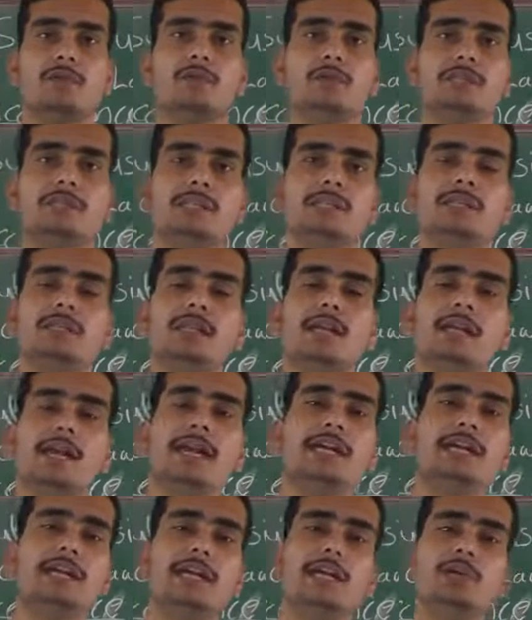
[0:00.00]
which is
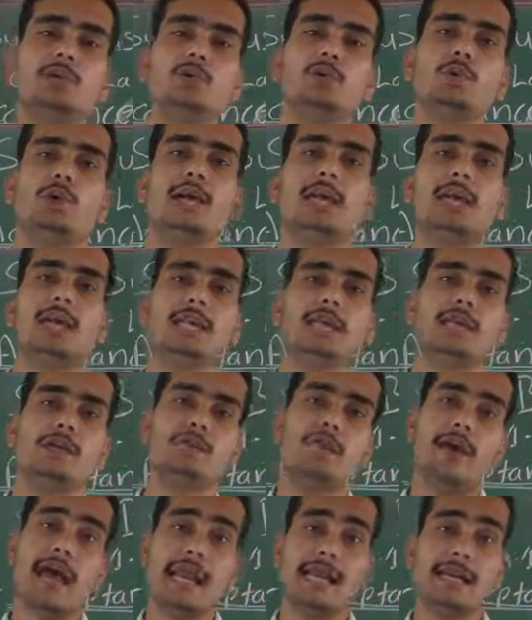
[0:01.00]
related to
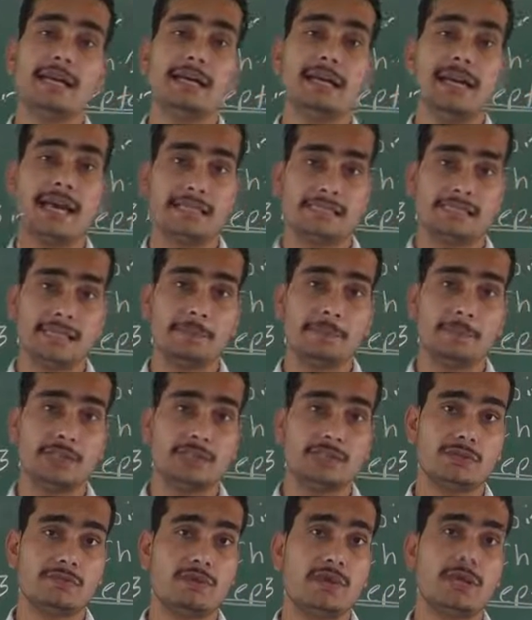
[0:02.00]
any valid
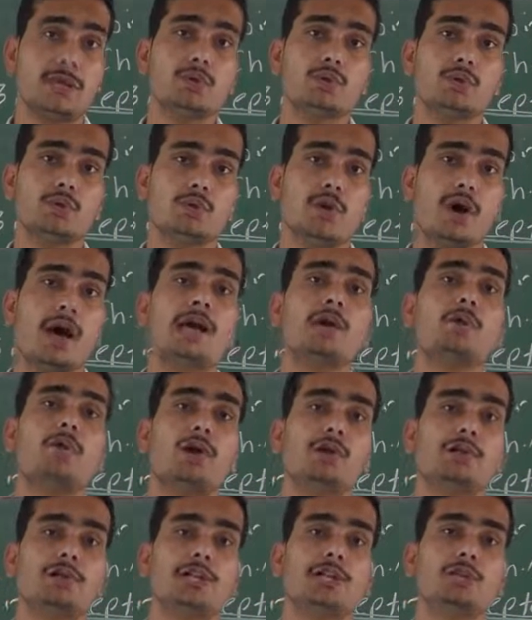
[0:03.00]
acceptance when you are
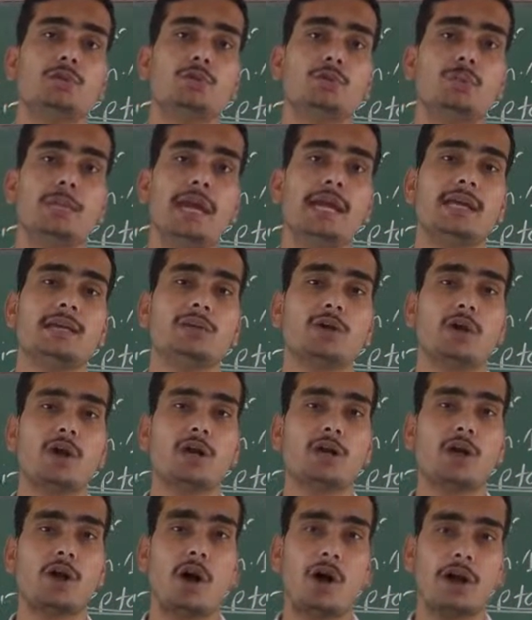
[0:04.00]
wanting to make
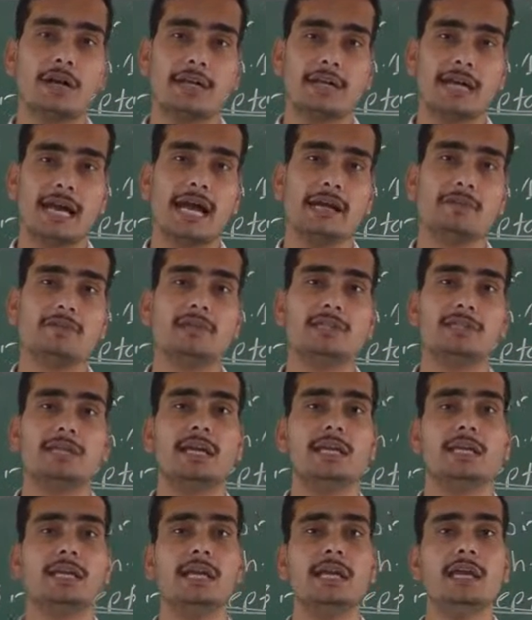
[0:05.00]
your contract with
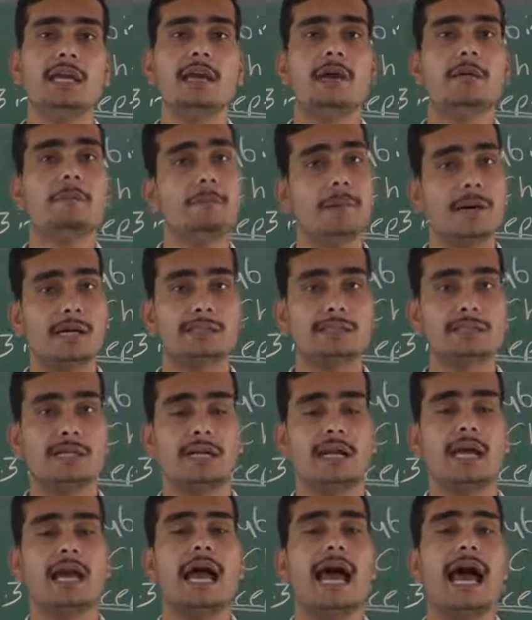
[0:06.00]
any
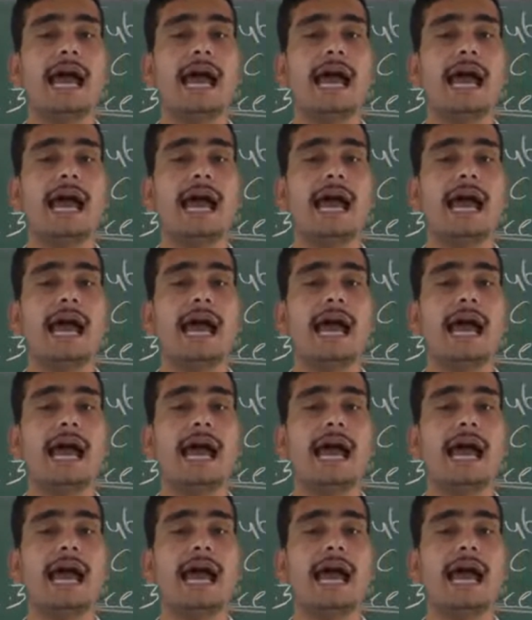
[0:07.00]
person,